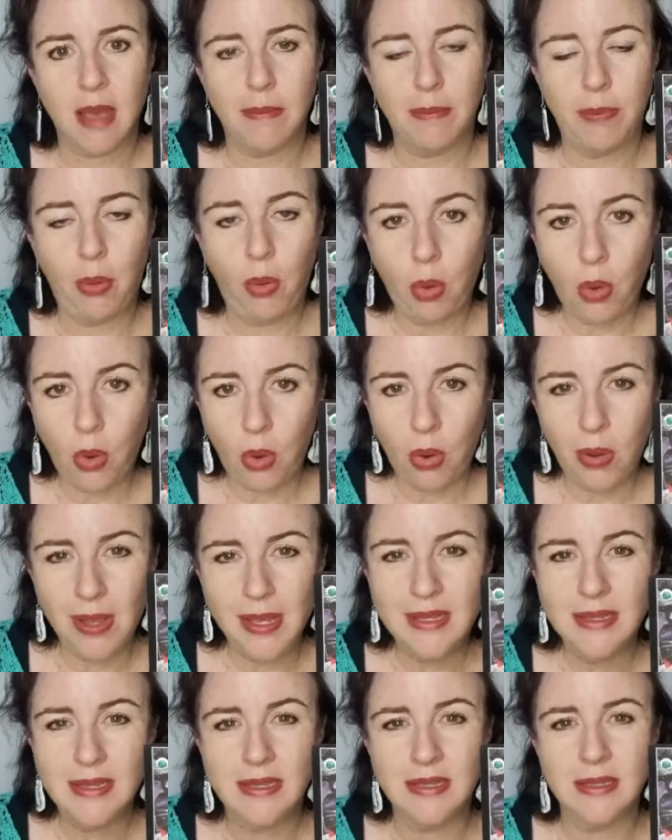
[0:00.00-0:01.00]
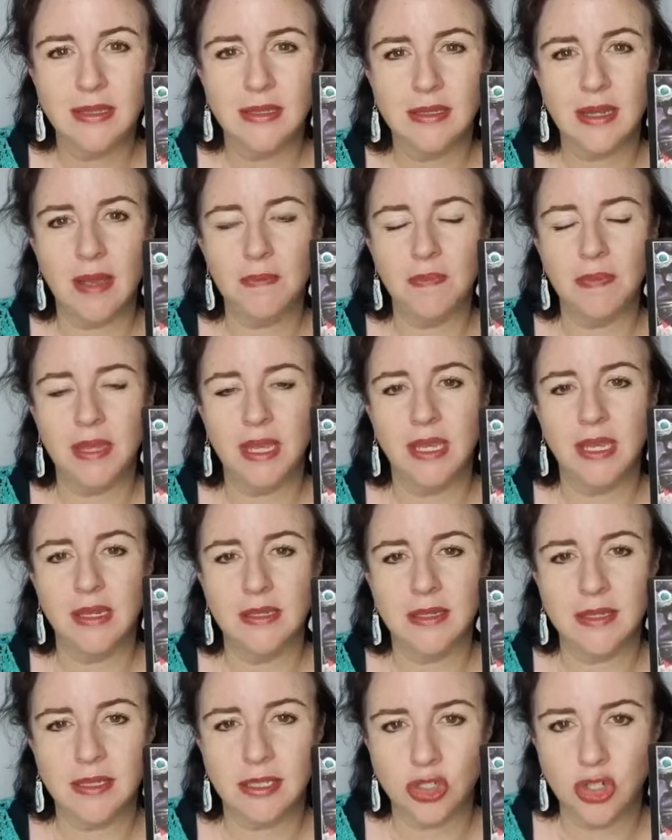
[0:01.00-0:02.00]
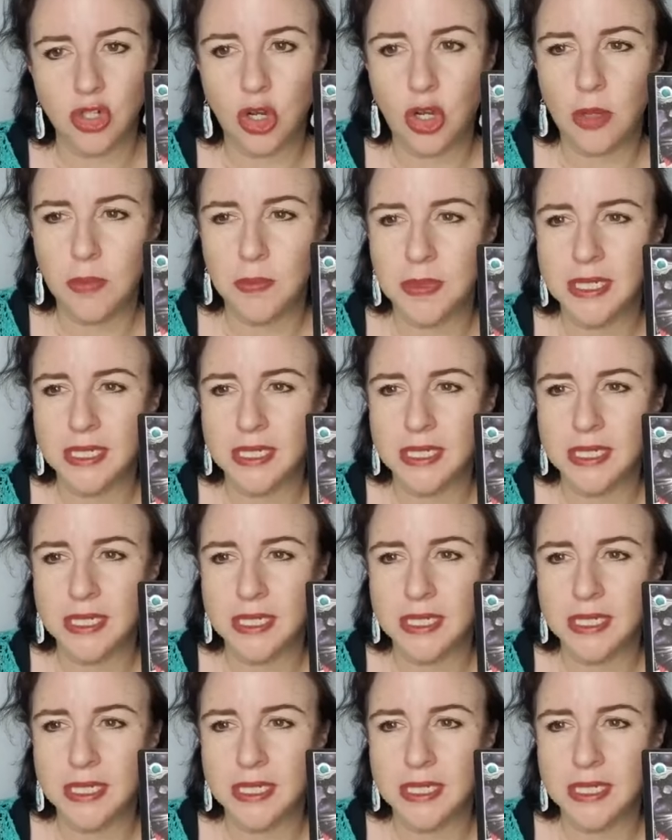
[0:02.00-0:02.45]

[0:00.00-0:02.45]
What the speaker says: pause, something's stopped,